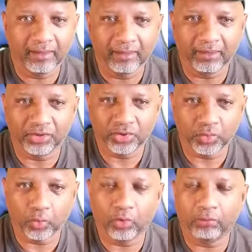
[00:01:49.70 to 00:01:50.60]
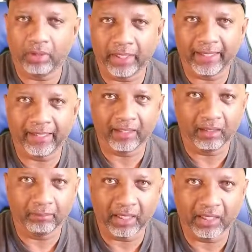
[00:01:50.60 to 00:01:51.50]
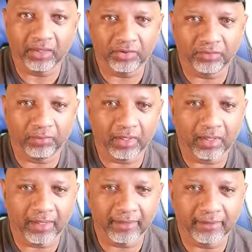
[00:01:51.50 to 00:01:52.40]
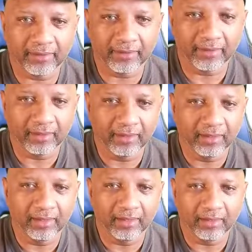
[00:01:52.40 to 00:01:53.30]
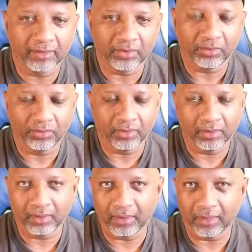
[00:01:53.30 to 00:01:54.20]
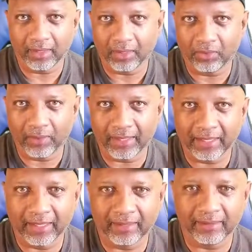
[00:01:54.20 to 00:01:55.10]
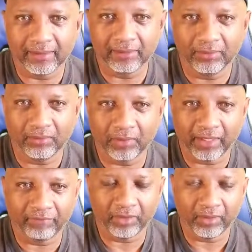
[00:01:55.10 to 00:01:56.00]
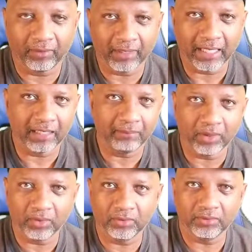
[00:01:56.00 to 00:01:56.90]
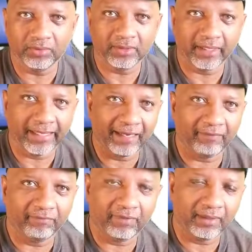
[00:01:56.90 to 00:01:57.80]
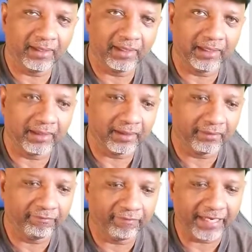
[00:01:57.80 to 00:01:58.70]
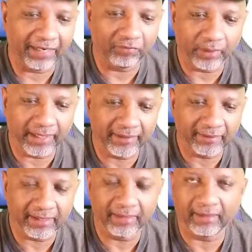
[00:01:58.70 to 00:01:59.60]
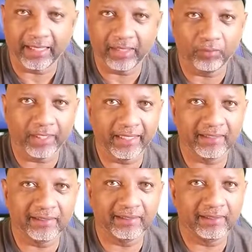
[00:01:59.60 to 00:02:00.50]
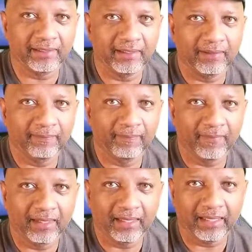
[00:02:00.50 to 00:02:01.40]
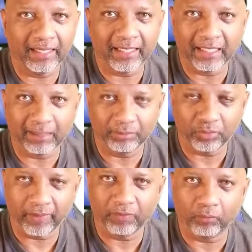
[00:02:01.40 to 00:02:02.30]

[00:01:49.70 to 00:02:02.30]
the store brand Cabela's rods. So you could go and get one of their combos. They have the 5 weights and the 8 weights, and it comes with the